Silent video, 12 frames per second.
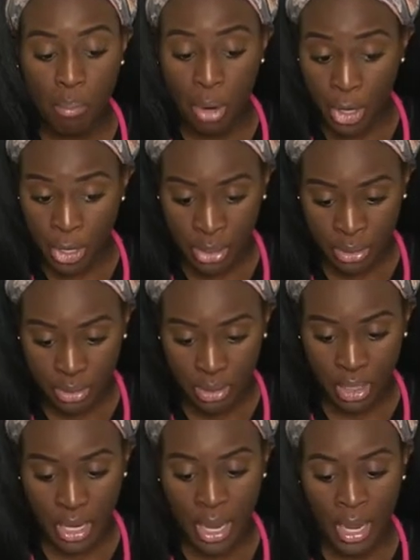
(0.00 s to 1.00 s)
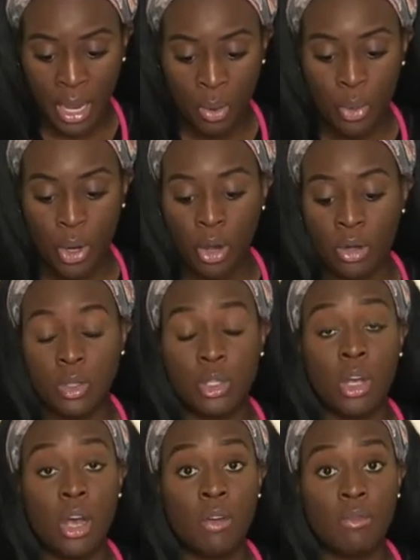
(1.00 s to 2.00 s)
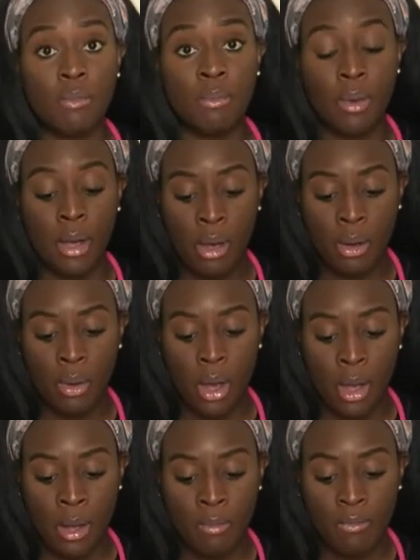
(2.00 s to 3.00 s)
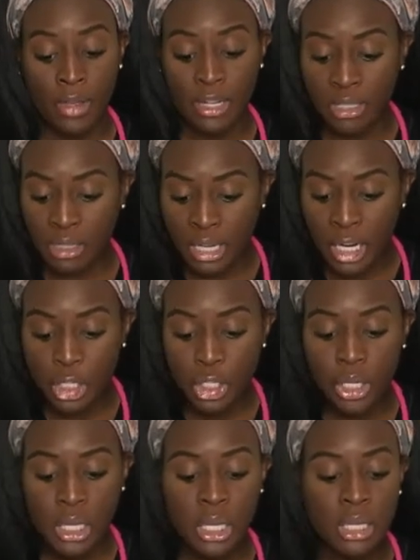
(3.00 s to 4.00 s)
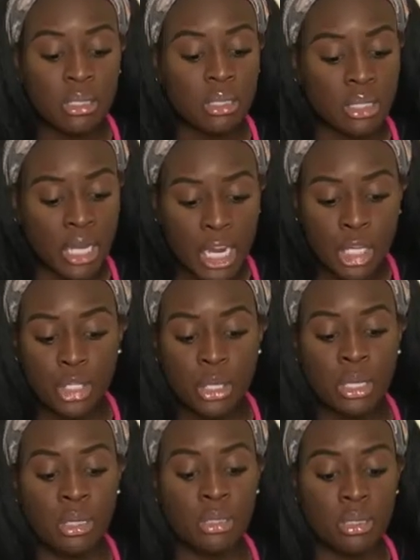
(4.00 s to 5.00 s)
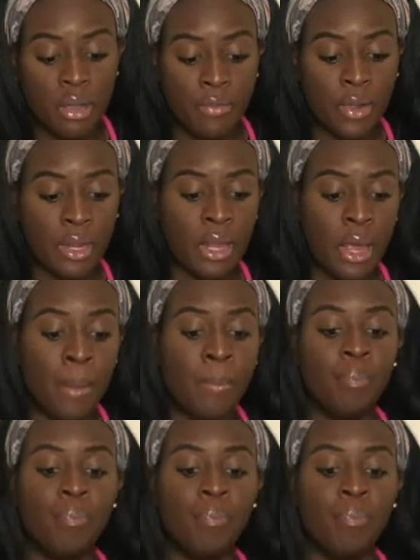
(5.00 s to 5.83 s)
burns, and we also talked about ventilation, sedation, stuff like that.